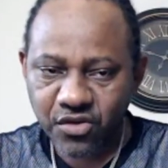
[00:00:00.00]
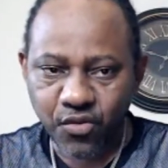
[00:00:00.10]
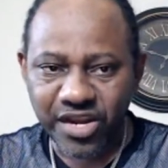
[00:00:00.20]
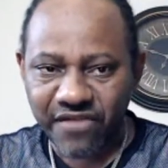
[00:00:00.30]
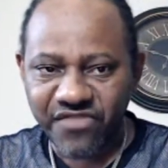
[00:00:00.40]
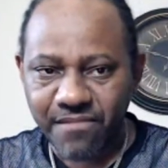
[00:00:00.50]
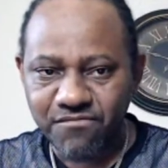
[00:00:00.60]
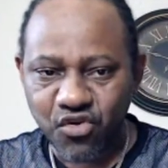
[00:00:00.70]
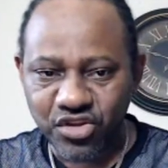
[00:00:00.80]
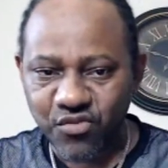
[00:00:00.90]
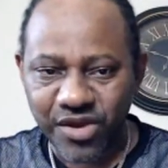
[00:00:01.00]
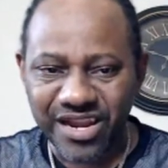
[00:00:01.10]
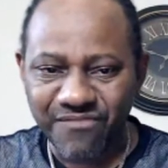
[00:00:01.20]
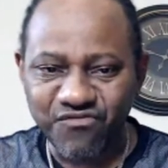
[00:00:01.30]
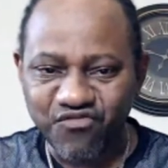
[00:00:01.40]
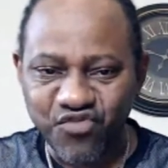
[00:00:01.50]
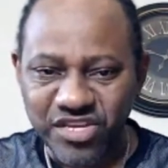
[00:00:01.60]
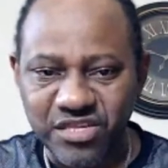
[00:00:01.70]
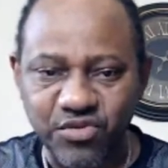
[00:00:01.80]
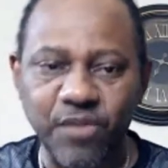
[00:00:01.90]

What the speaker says: One of them money, one of rich.